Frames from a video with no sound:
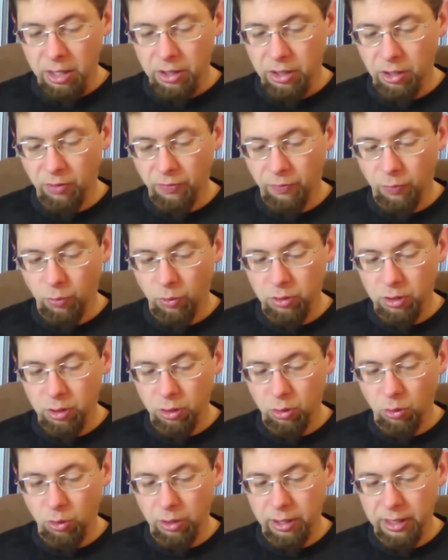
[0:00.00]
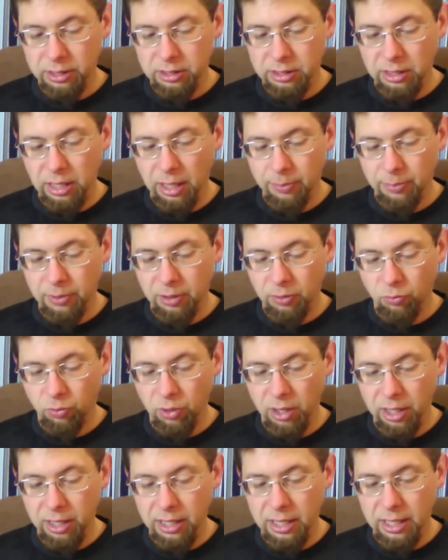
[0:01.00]
Therefore, the Lord has kept
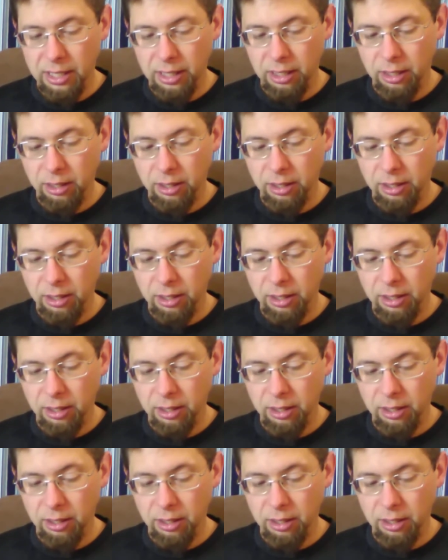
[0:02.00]
ready in